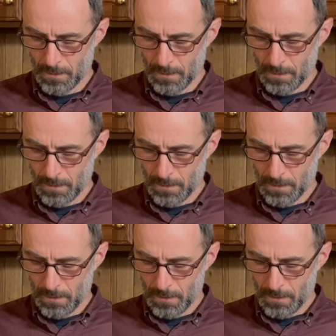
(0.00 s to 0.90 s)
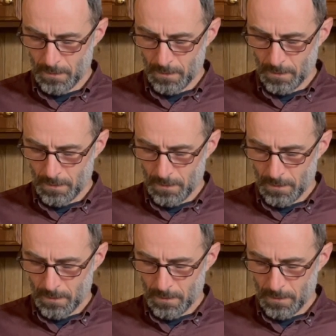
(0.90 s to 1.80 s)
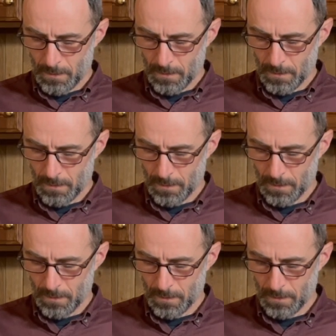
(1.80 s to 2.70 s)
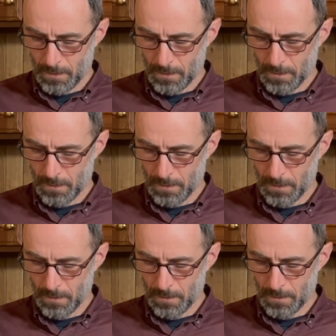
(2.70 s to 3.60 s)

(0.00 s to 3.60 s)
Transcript: This person isn't speaking.